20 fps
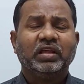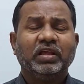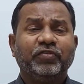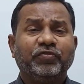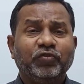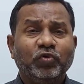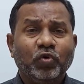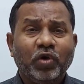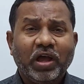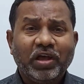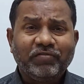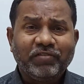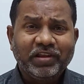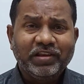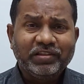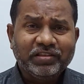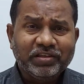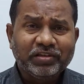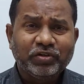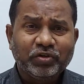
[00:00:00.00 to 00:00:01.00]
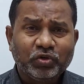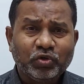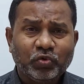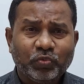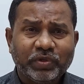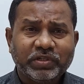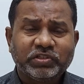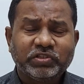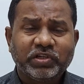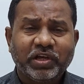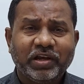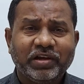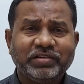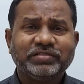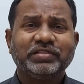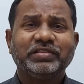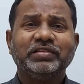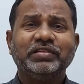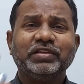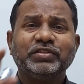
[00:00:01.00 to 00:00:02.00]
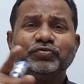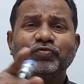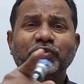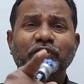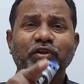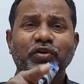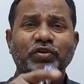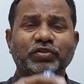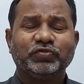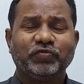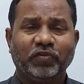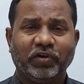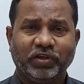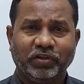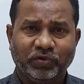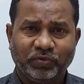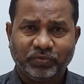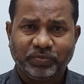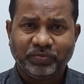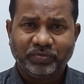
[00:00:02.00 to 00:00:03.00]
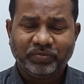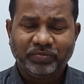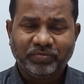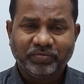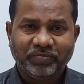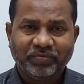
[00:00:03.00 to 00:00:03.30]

If you have anything to do with shares, this video is for you.